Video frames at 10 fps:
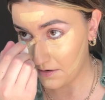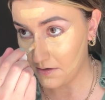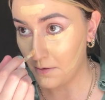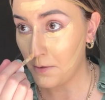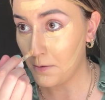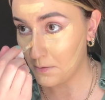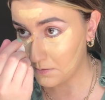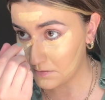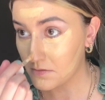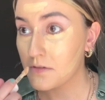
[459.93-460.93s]

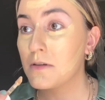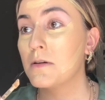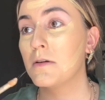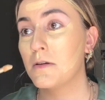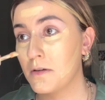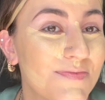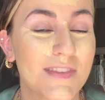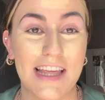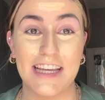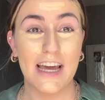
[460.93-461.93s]
Nose.
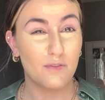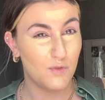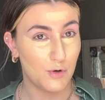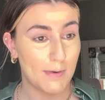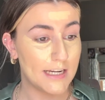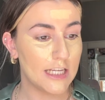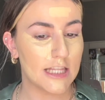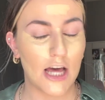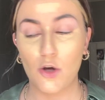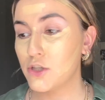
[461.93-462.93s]
I think I had food in my teeth
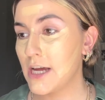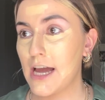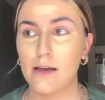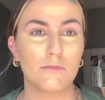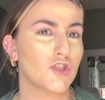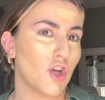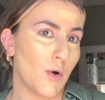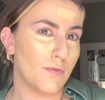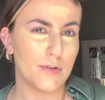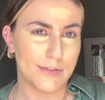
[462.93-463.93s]
that whole time,
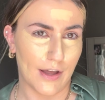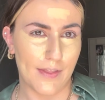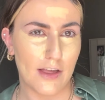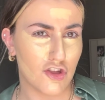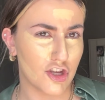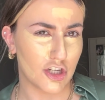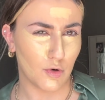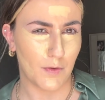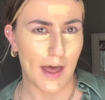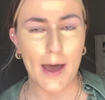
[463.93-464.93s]
so if you saw that, just
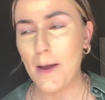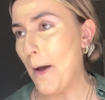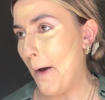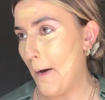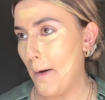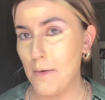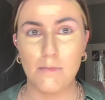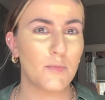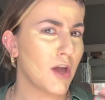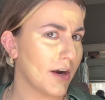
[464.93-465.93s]
ignore that.
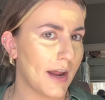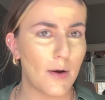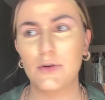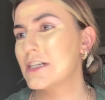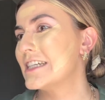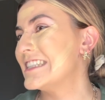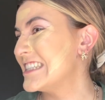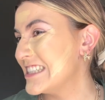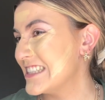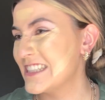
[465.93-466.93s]
We got it out.
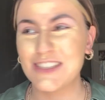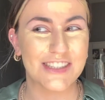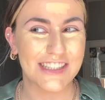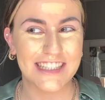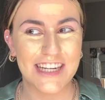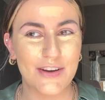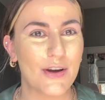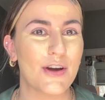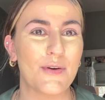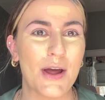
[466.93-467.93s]
I think we're just gonna
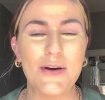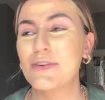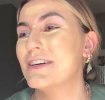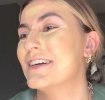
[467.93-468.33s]
go now.